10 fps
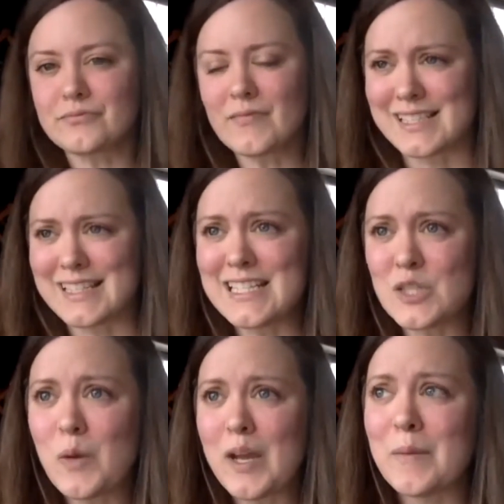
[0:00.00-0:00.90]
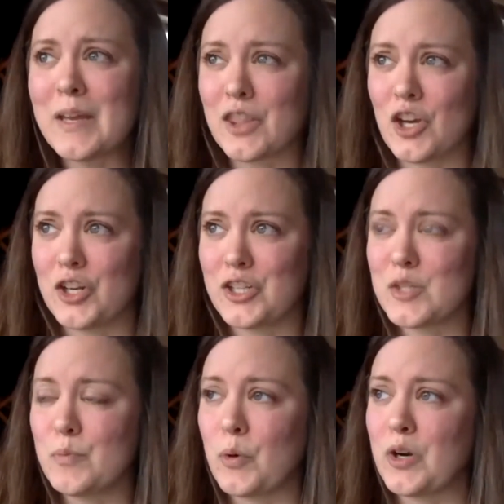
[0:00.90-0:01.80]
It's an easy way to make the
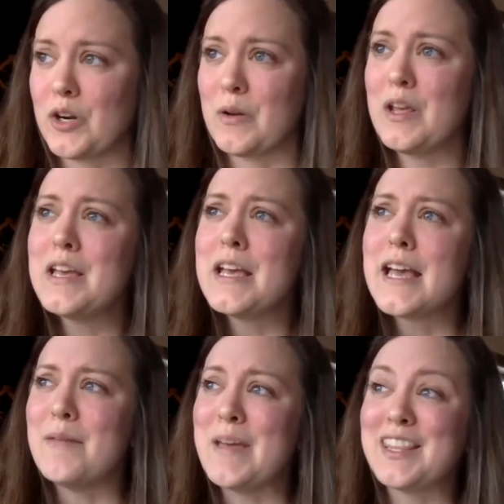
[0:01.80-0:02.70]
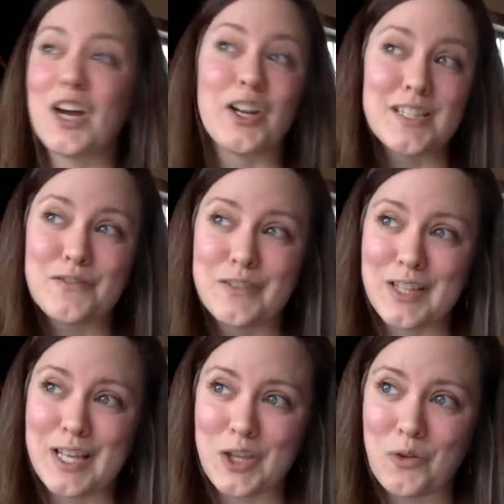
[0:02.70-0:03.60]
audience bored and make the audience feel
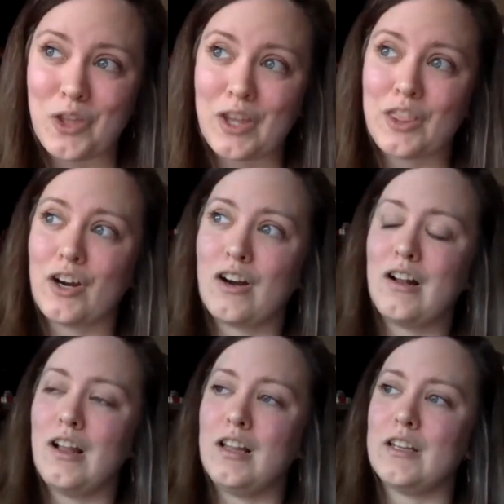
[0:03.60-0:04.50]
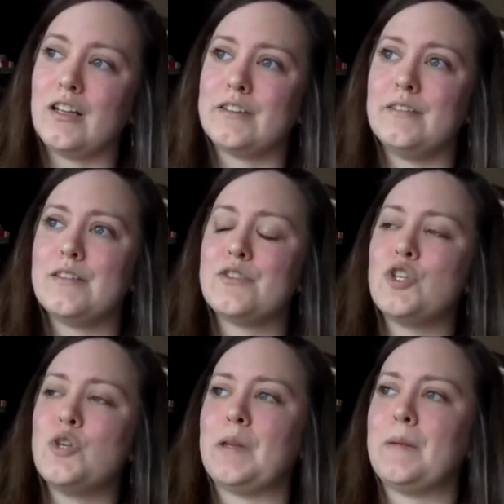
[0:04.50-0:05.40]
like you think they're a little
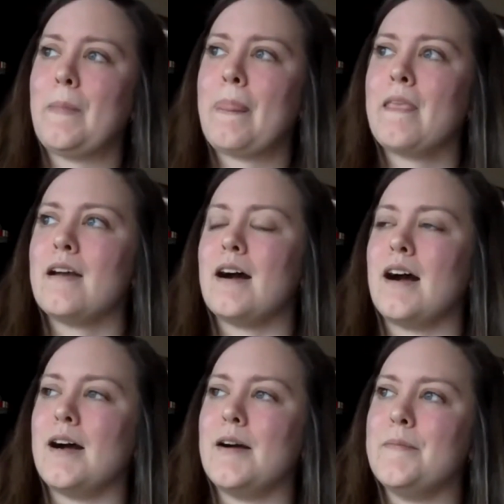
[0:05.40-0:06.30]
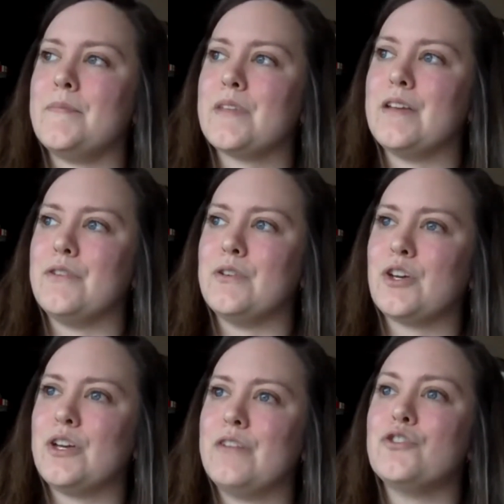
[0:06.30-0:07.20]
stupid.
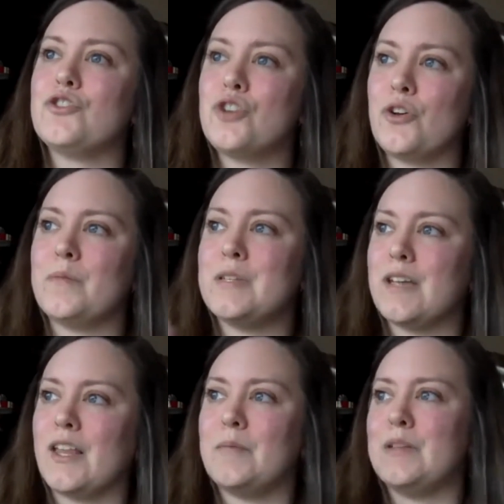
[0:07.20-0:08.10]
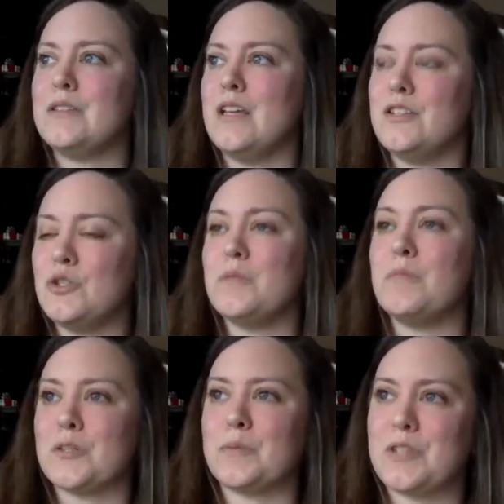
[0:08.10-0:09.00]
if you show them and tell them and do it
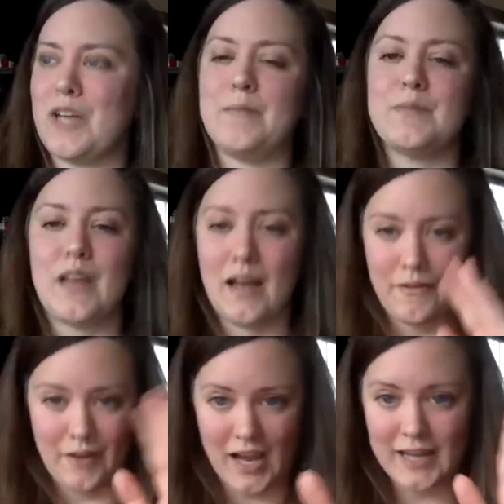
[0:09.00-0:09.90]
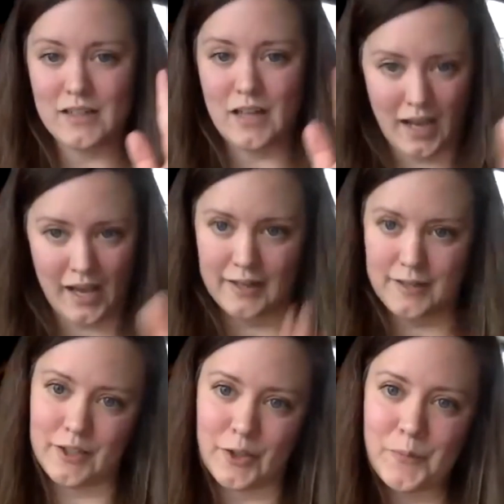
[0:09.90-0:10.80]
multiple times. If I got it, I got it,
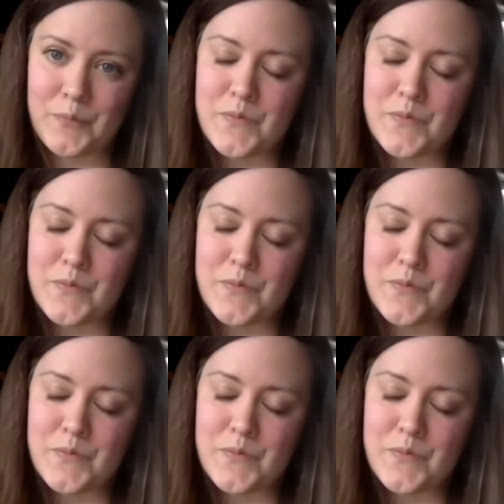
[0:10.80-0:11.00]
you know?